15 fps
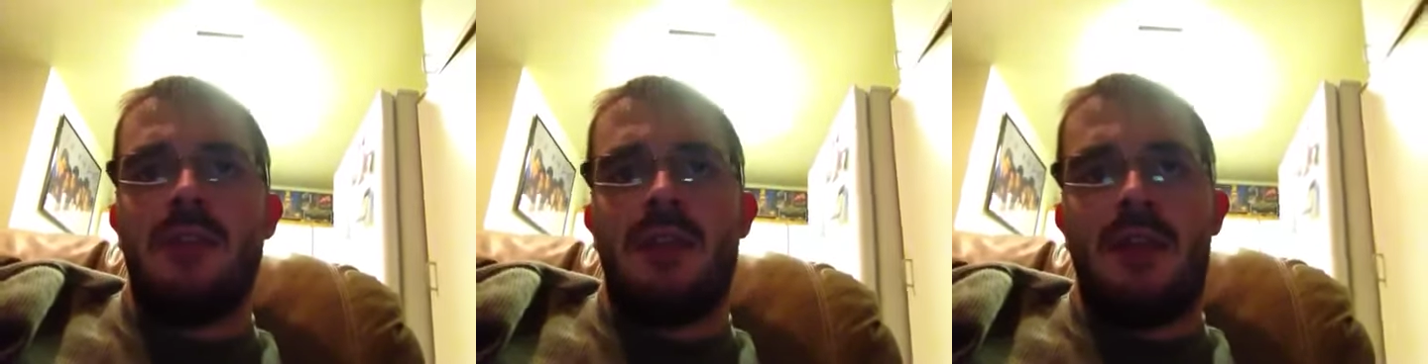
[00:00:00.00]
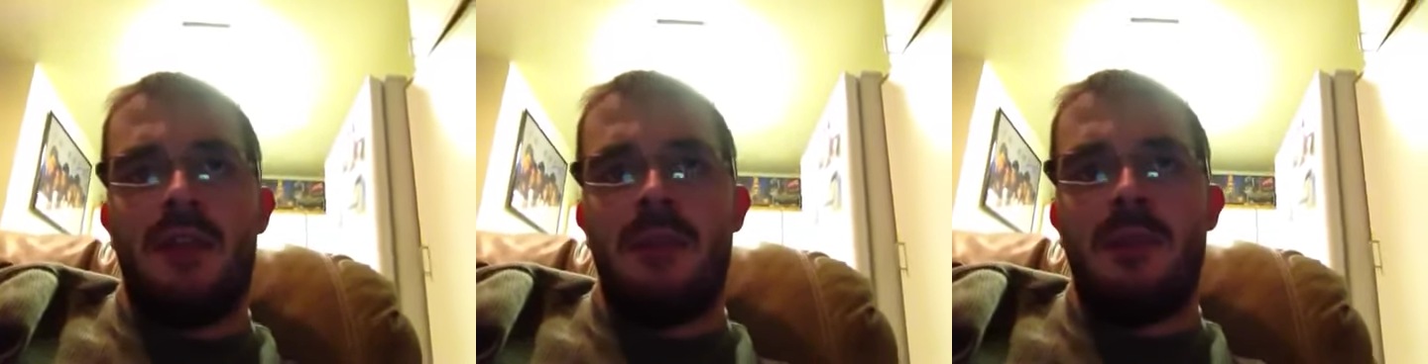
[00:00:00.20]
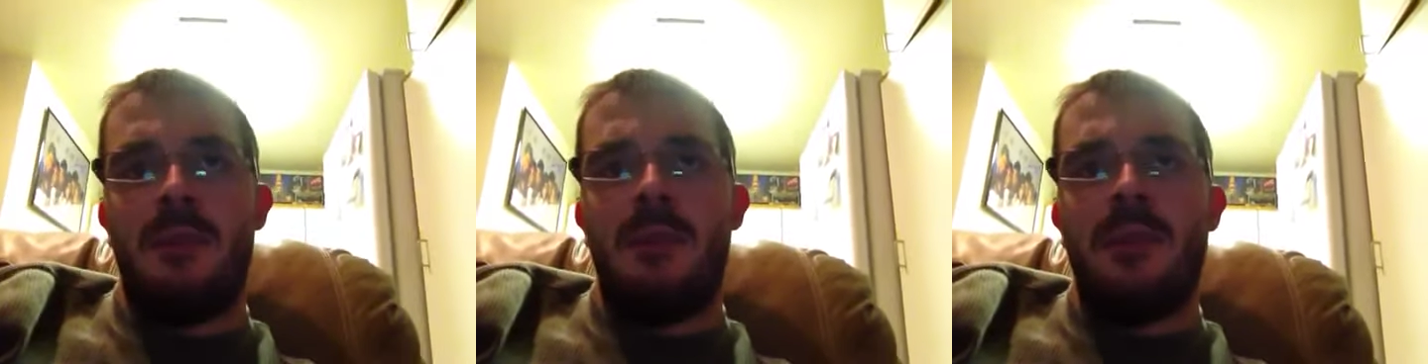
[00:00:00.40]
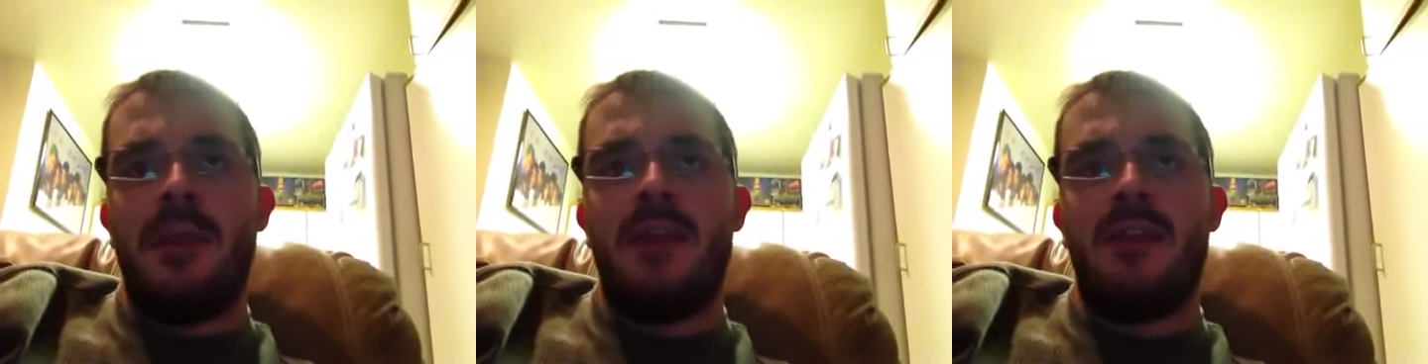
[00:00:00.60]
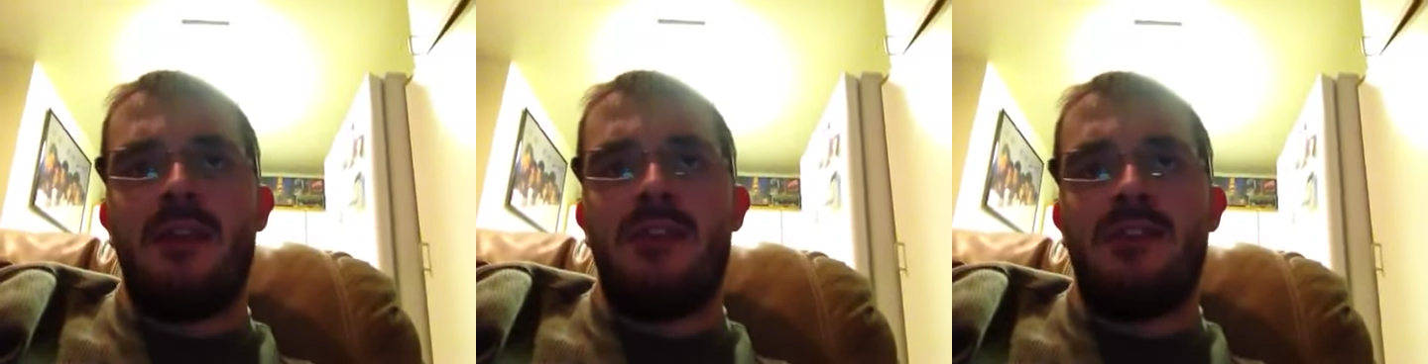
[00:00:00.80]
and the
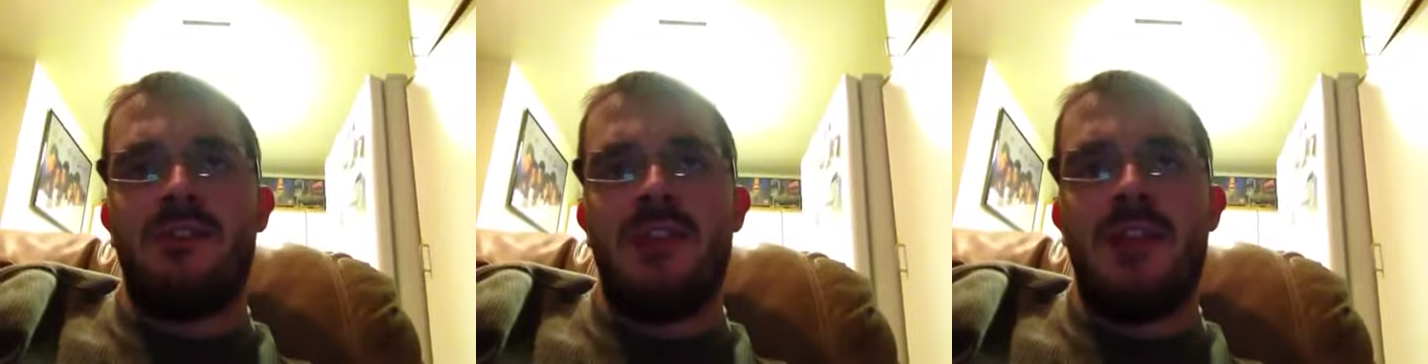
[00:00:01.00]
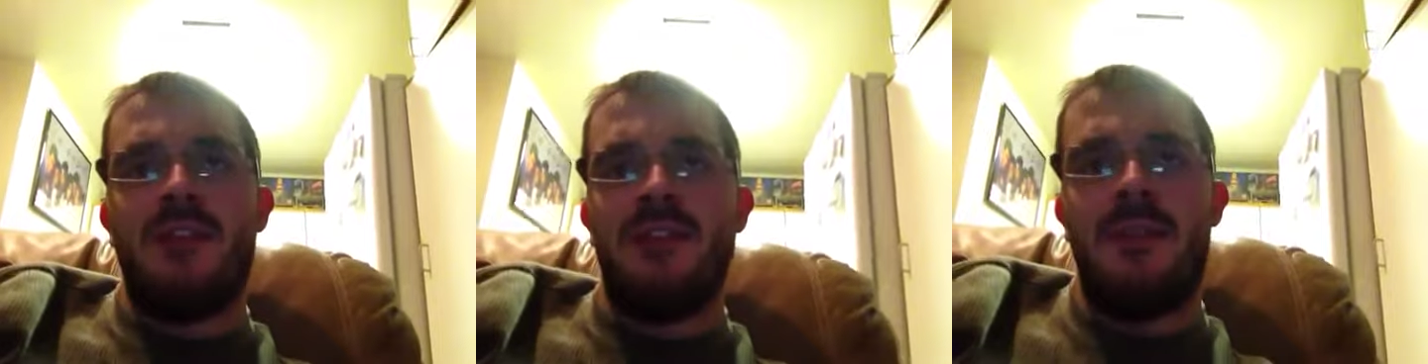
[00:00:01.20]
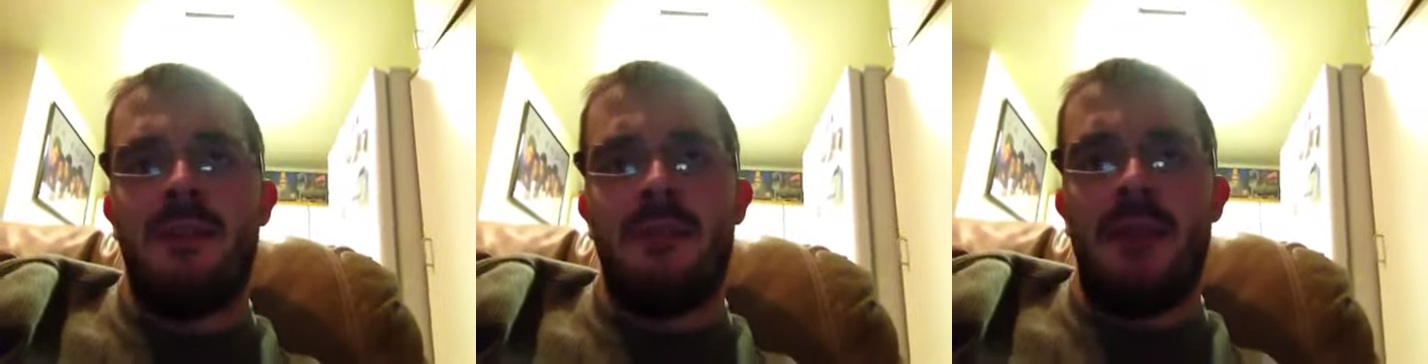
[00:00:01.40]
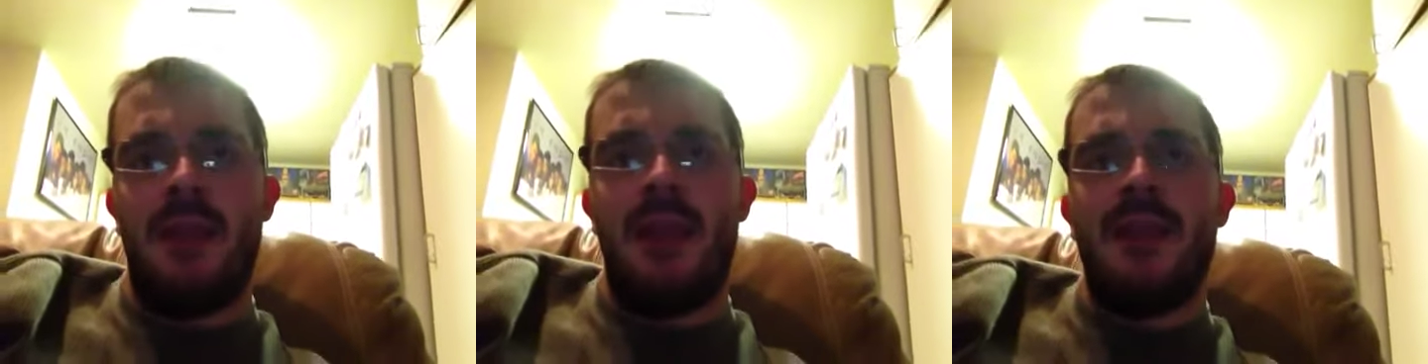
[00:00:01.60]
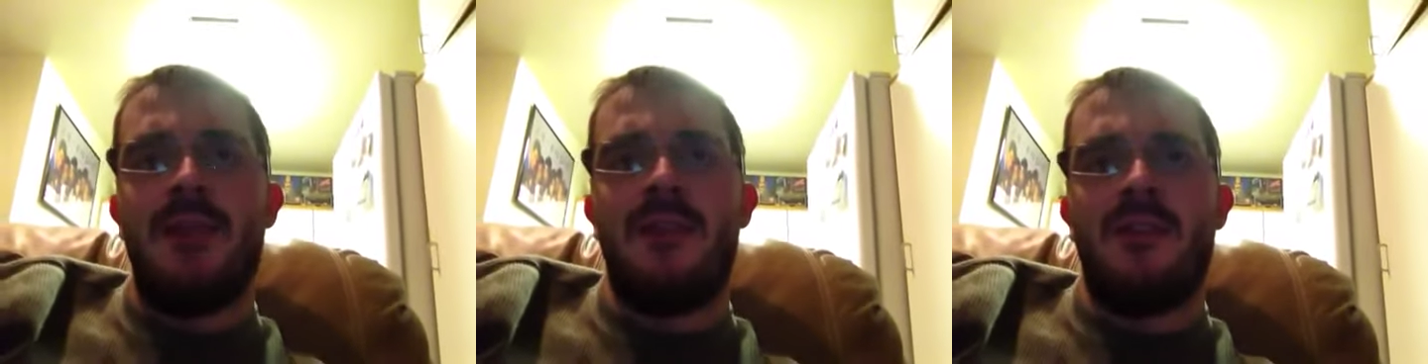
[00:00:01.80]
biggest change I
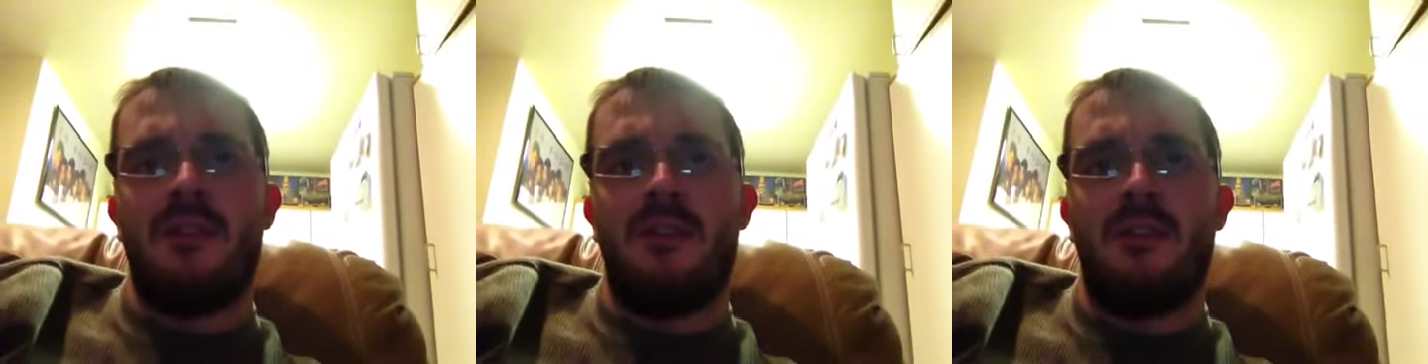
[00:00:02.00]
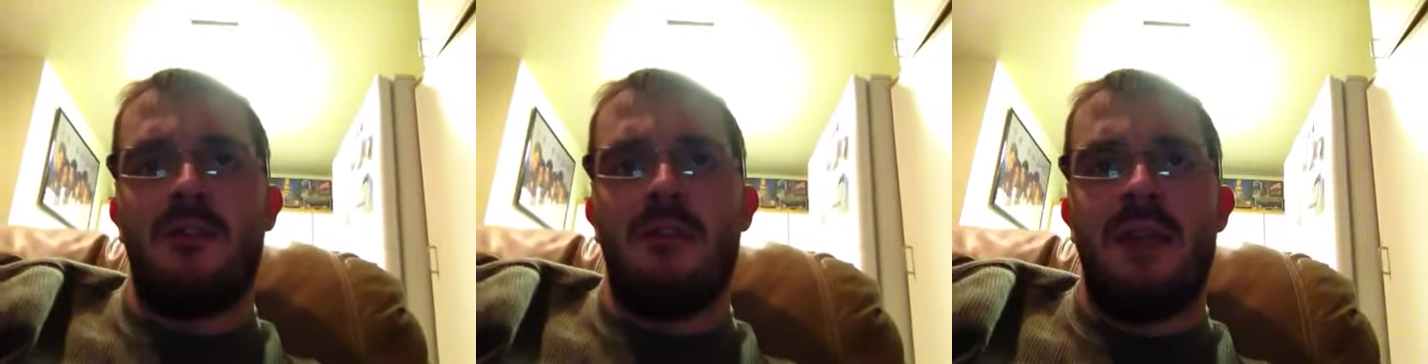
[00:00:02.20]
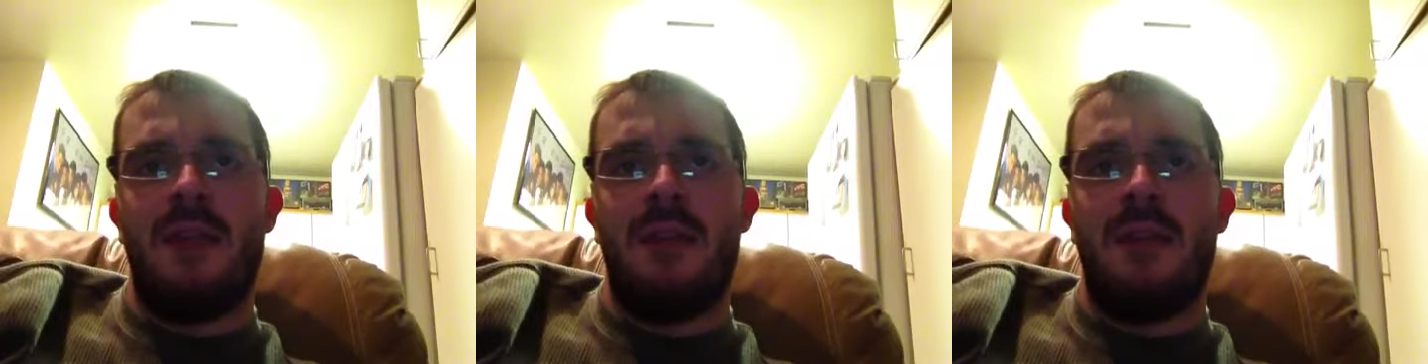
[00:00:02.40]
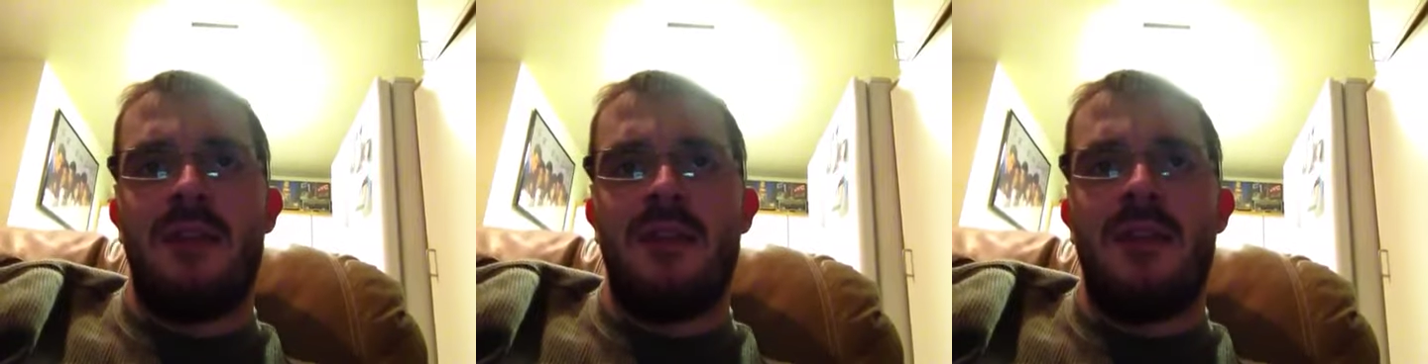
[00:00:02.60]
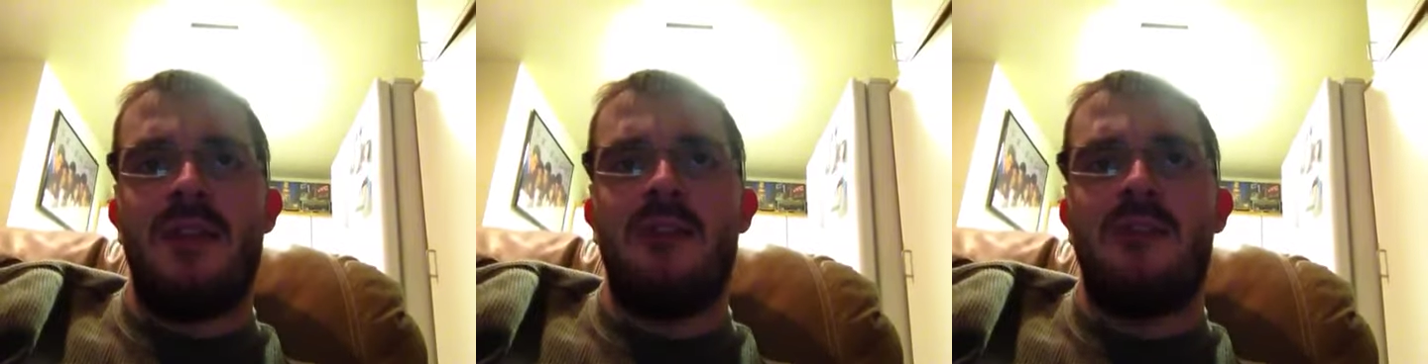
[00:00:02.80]
made is the one I
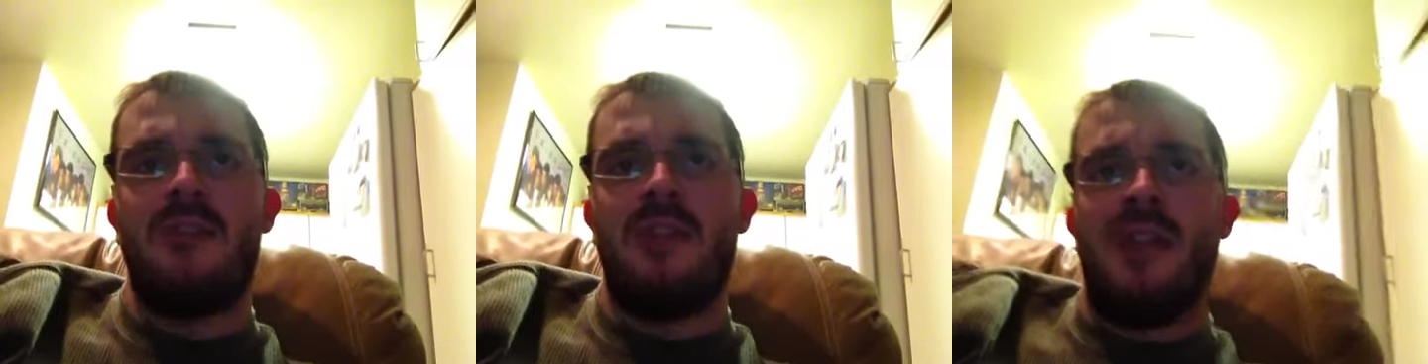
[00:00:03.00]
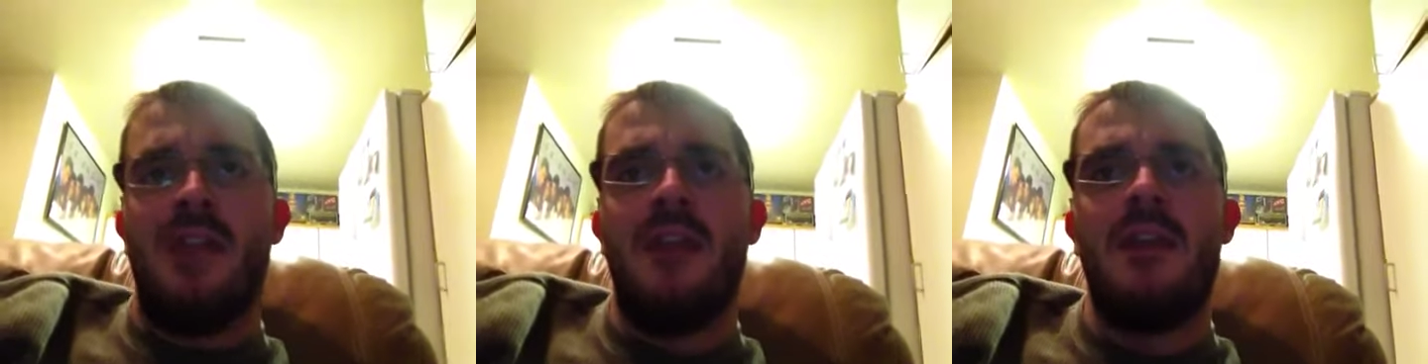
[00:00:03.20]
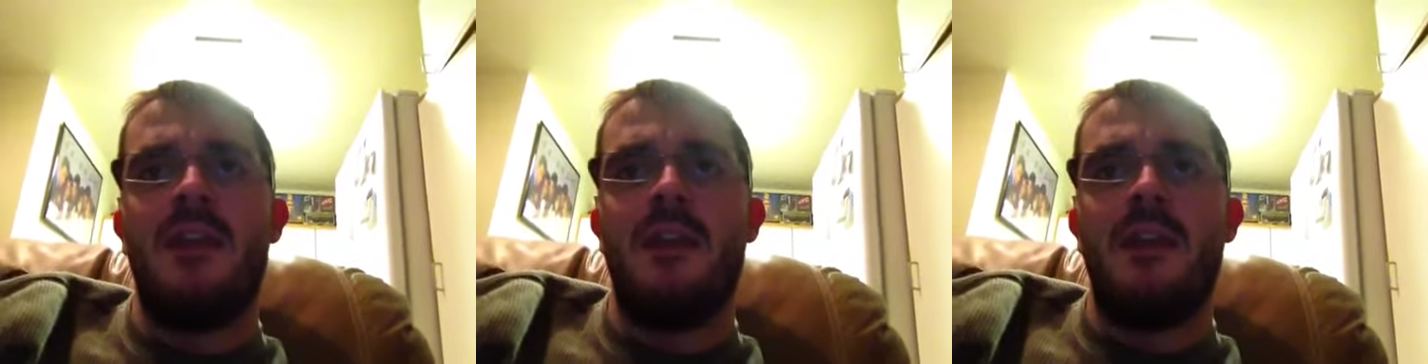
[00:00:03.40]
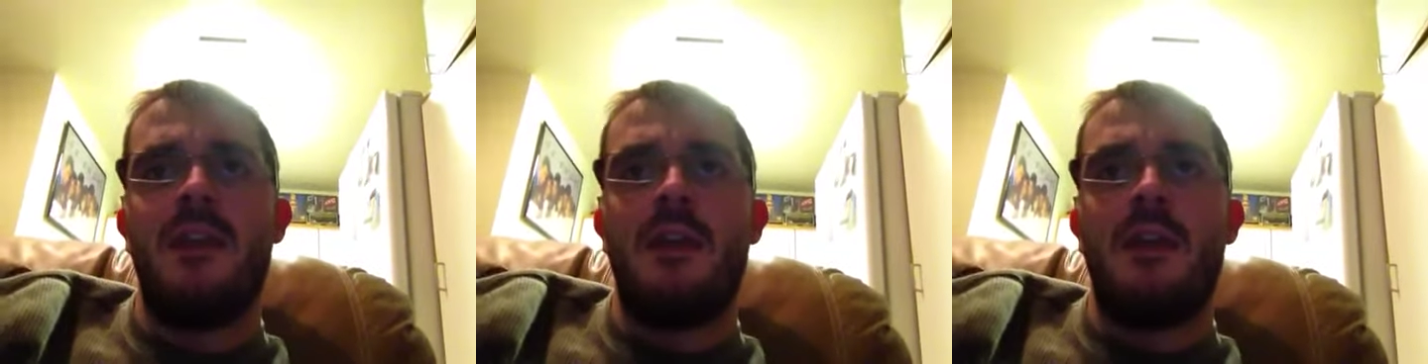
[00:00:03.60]
made yesterday